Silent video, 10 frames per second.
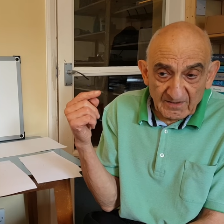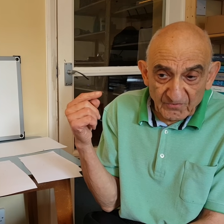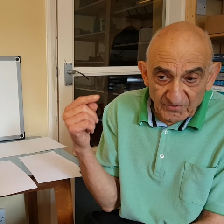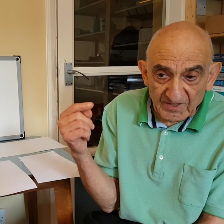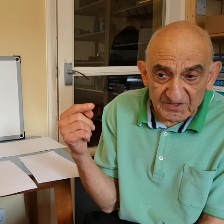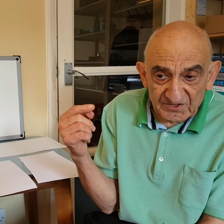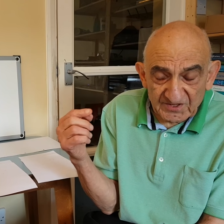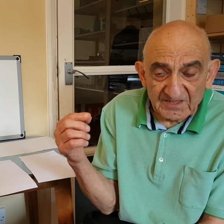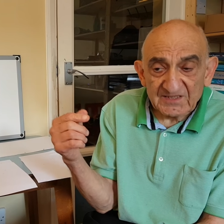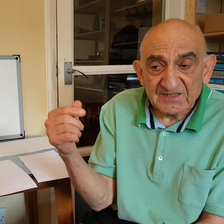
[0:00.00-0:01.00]
Reduction
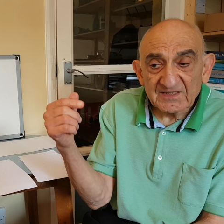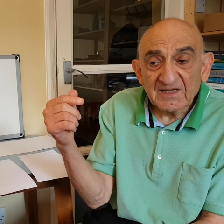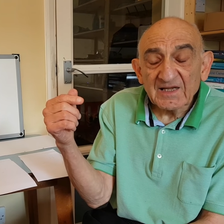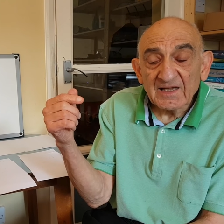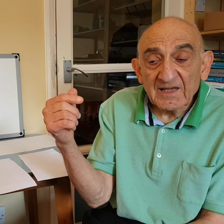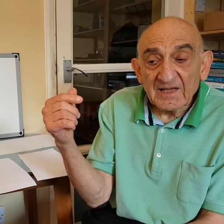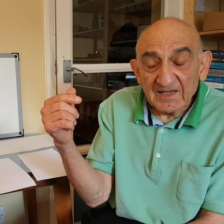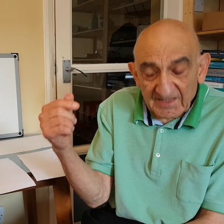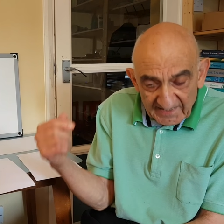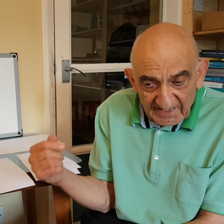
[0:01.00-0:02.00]
is
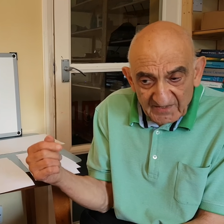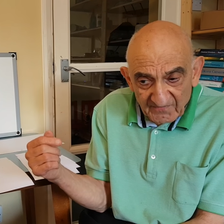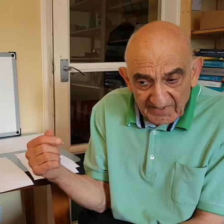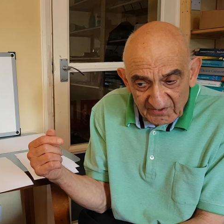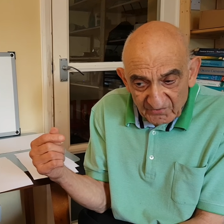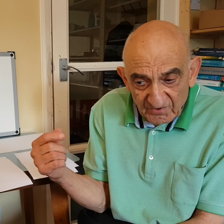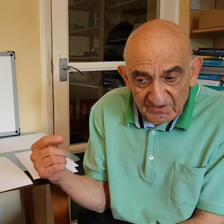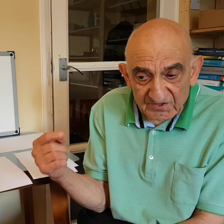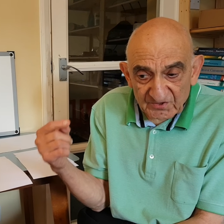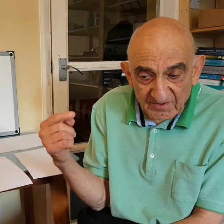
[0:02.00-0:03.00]
gain of
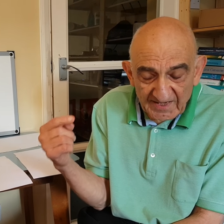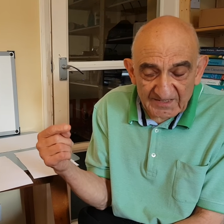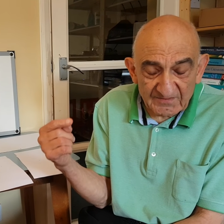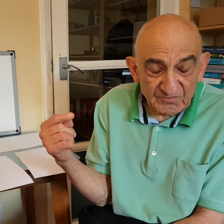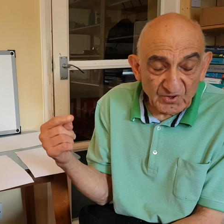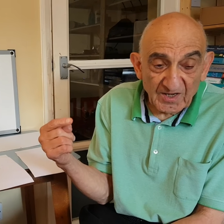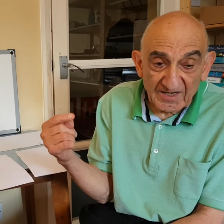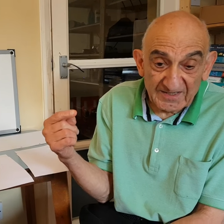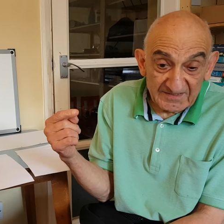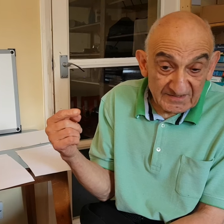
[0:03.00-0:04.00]
electrons, so atoms or
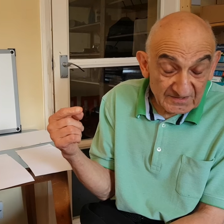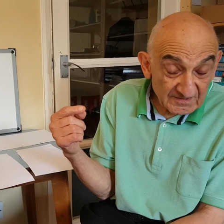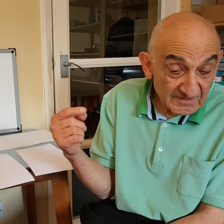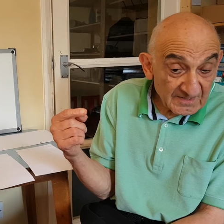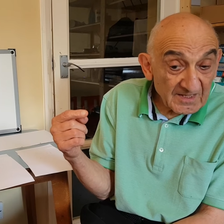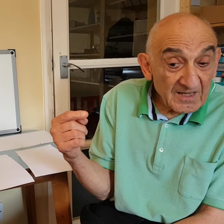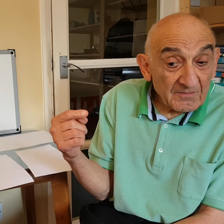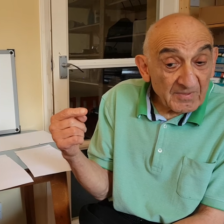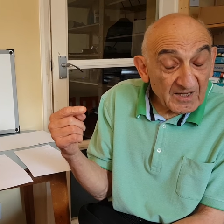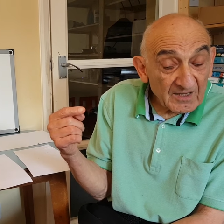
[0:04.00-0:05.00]
ions
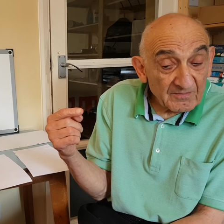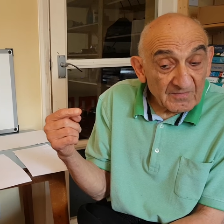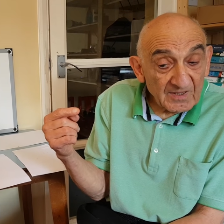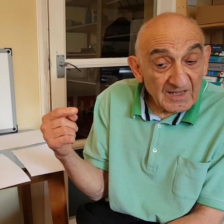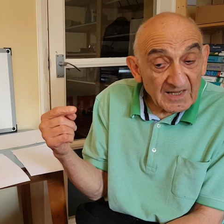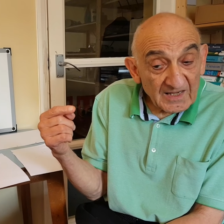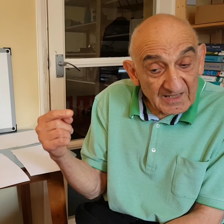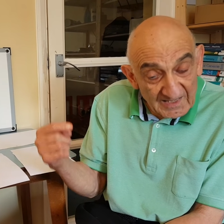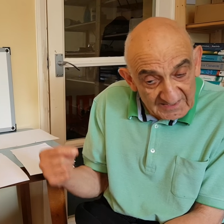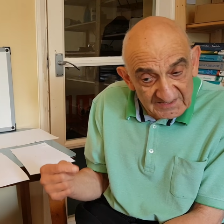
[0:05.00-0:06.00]
become
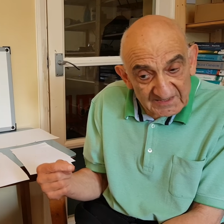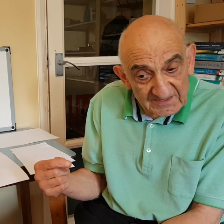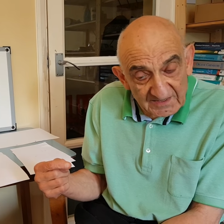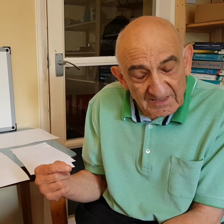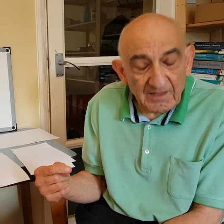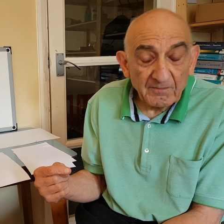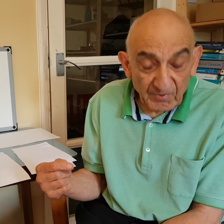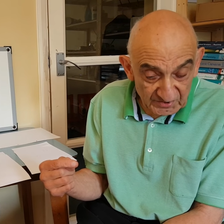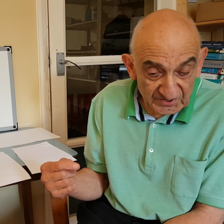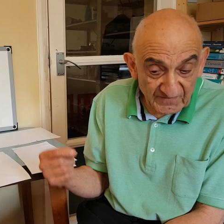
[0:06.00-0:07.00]
less
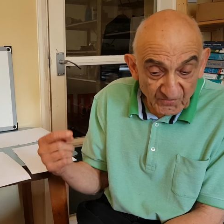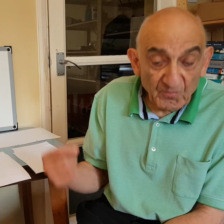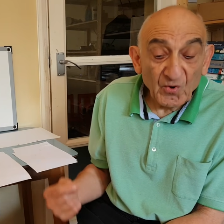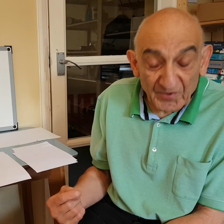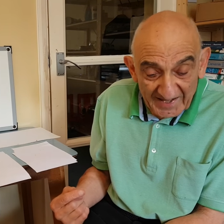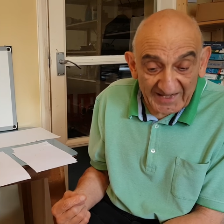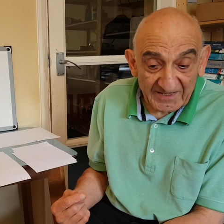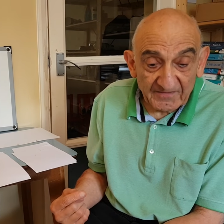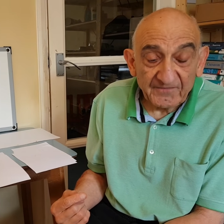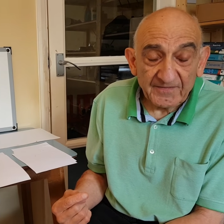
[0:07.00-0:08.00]
positive or more
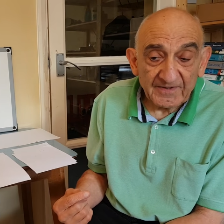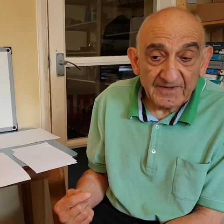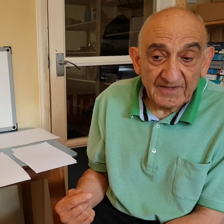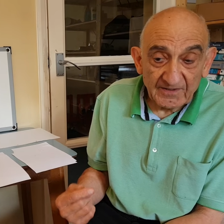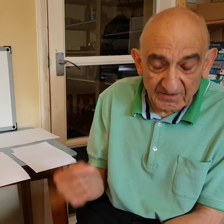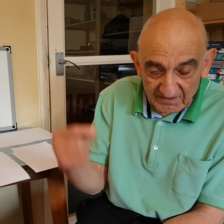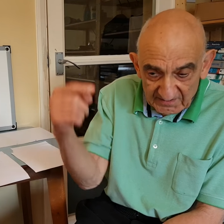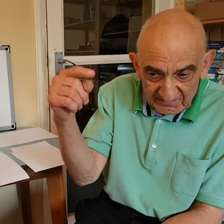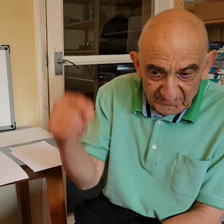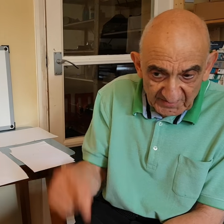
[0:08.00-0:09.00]
negative.
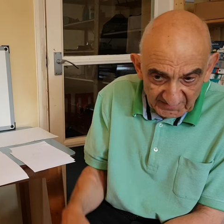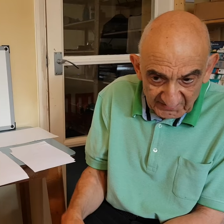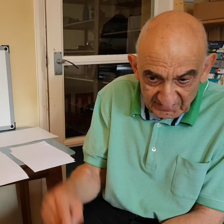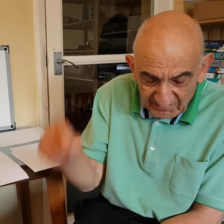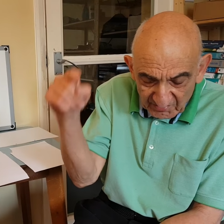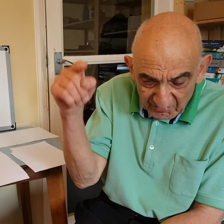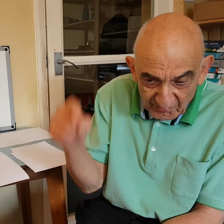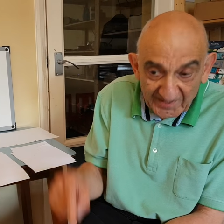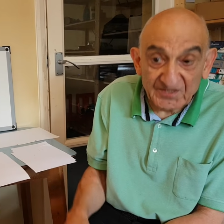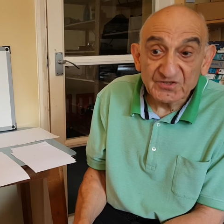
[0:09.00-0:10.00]
It's really the
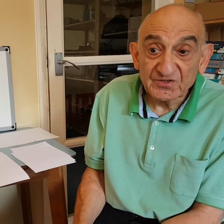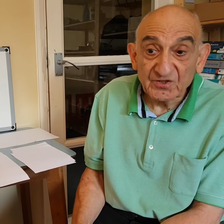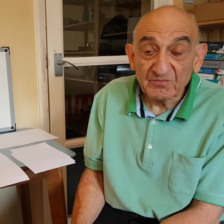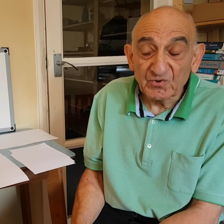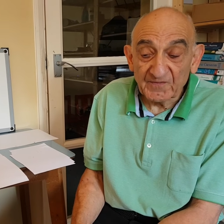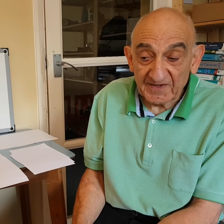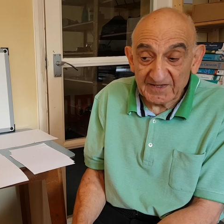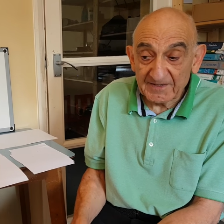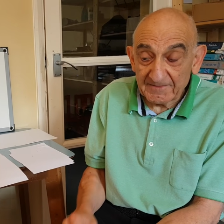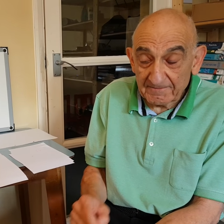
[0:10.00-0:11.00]
direction you're moving in.